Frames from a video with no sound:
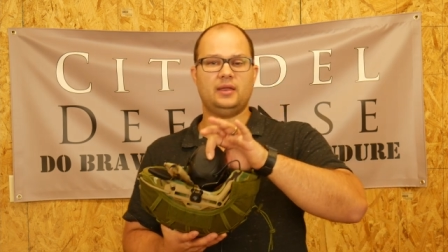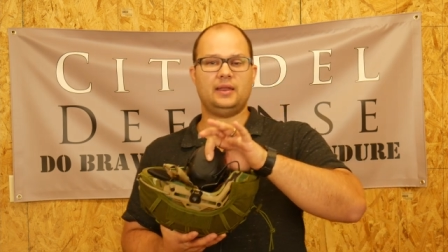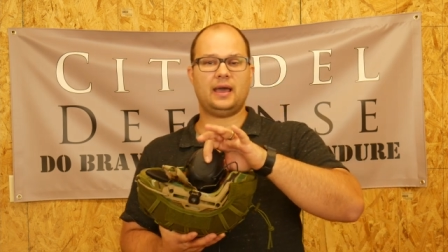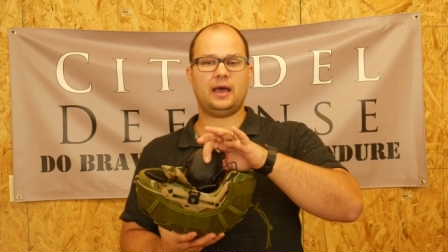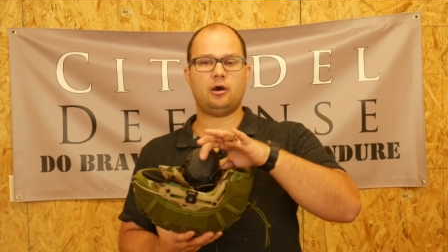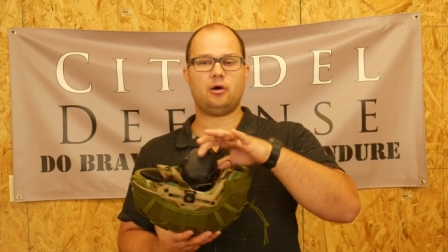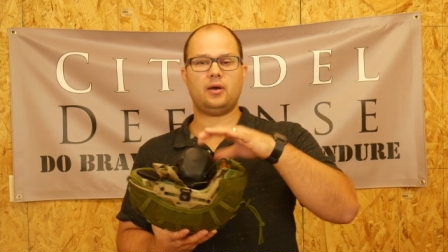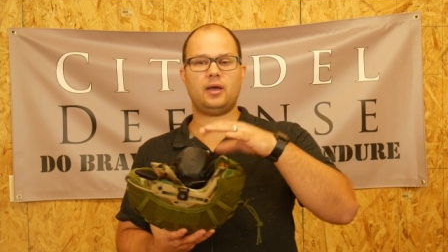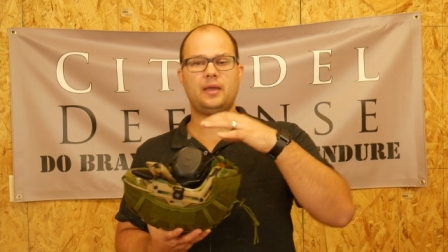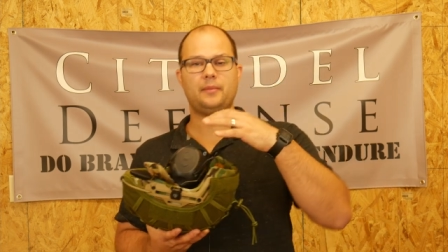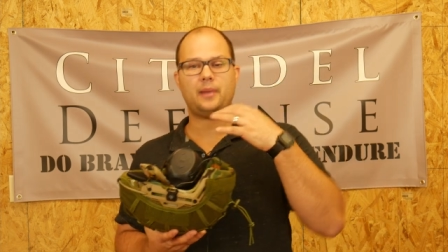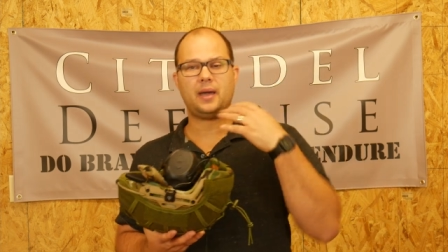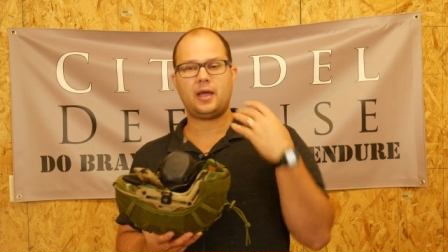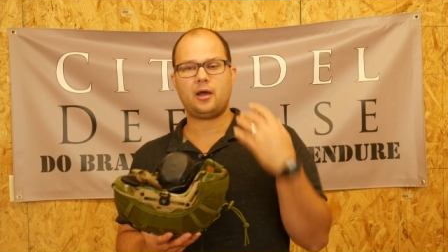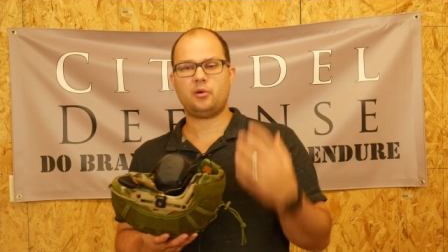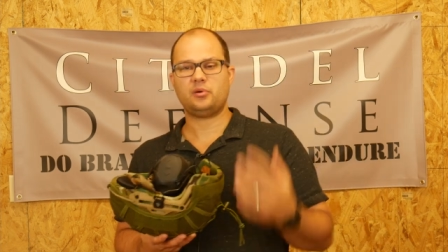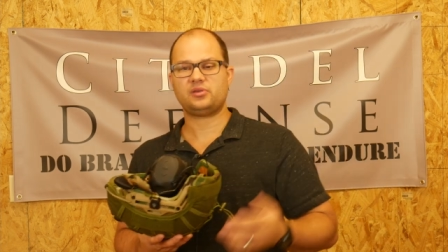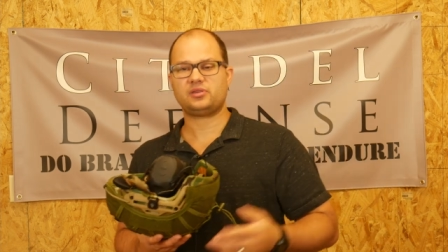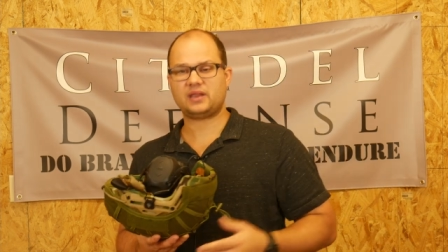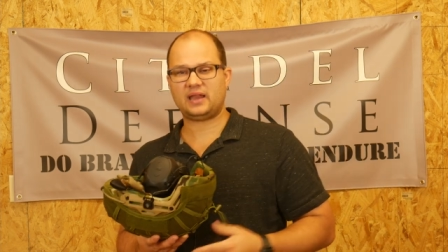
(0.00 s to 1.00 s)
Now, am I
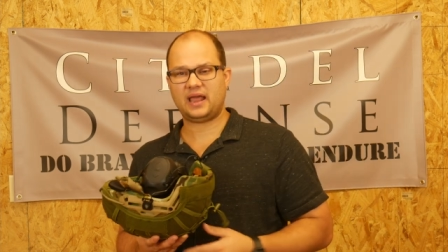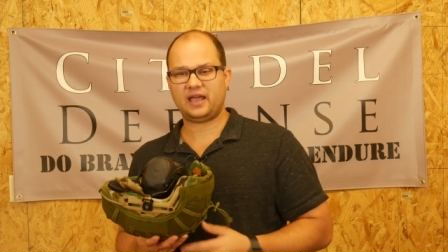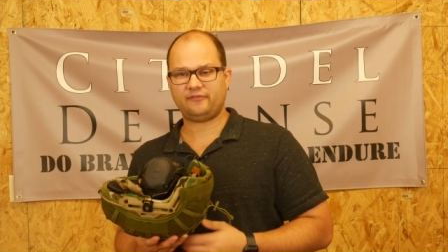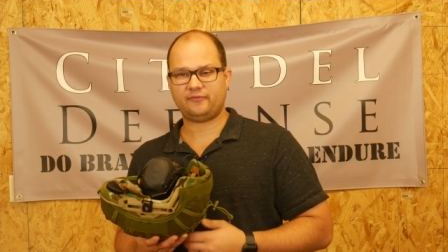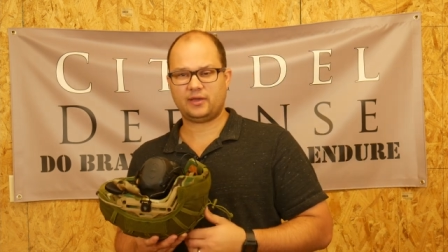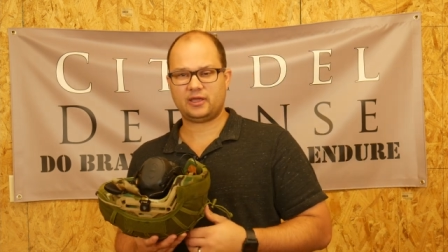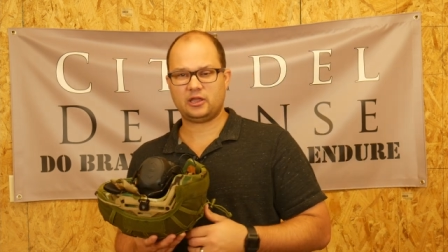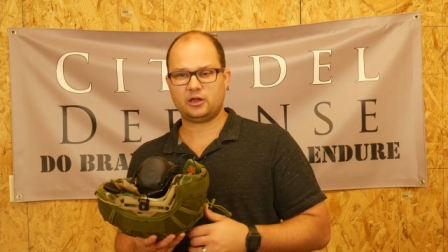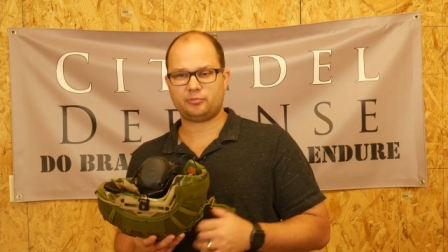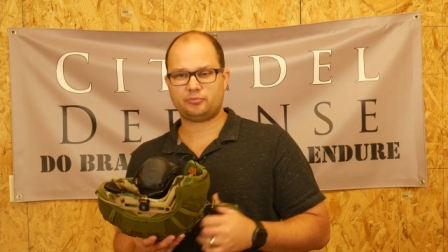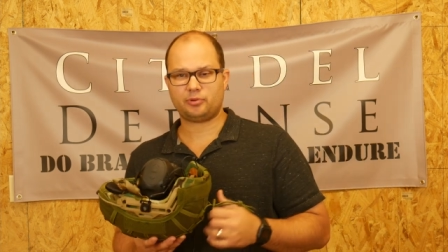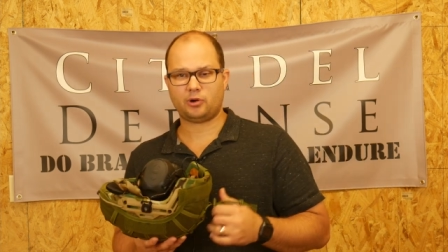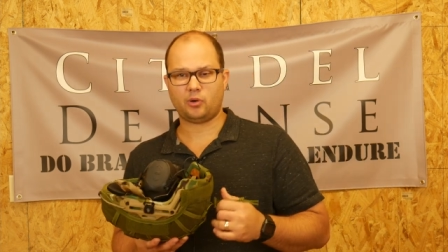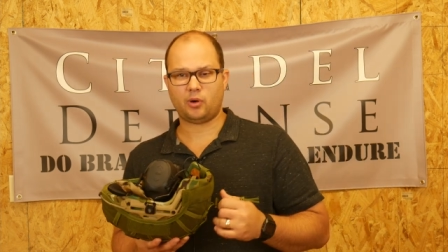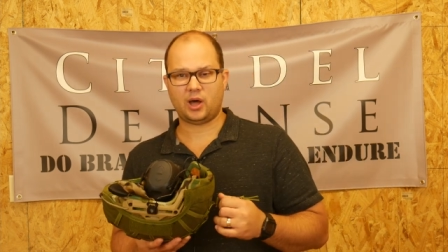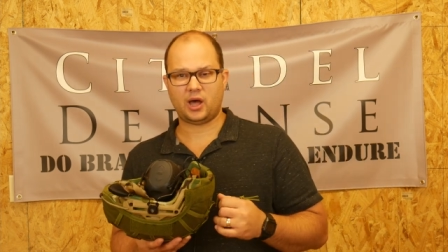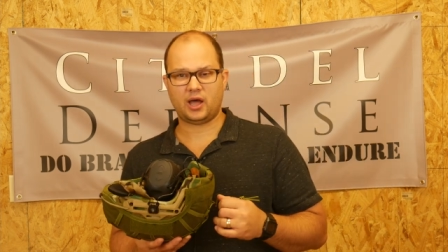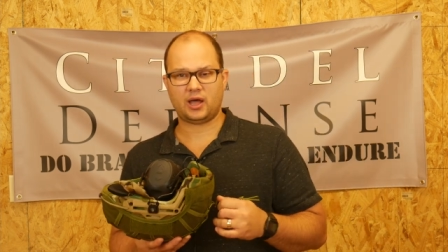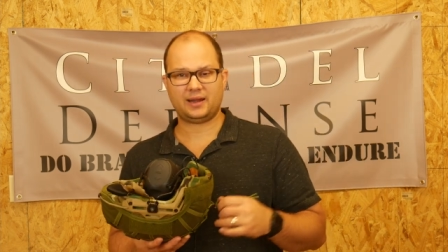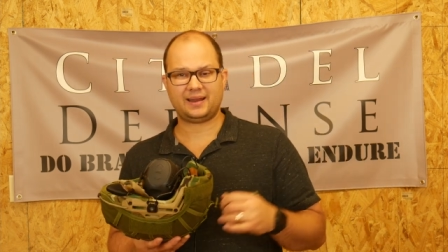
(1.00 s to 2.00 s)
always going to have my ear
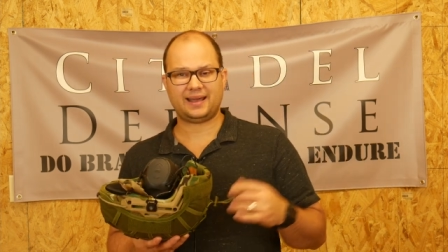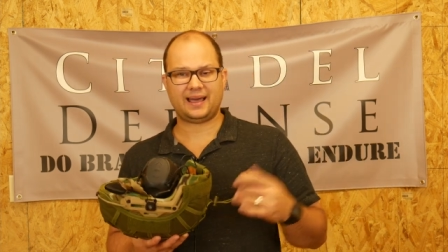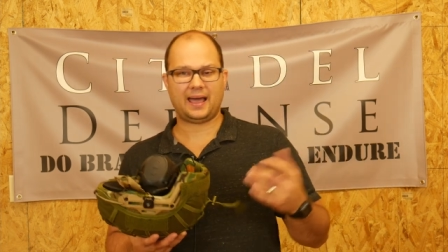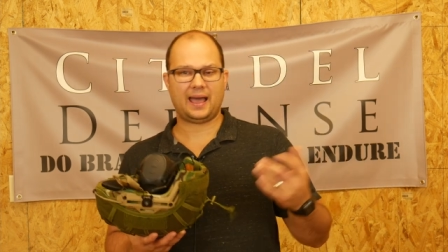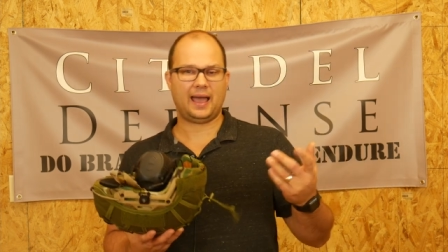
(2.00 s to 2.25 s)
pro on?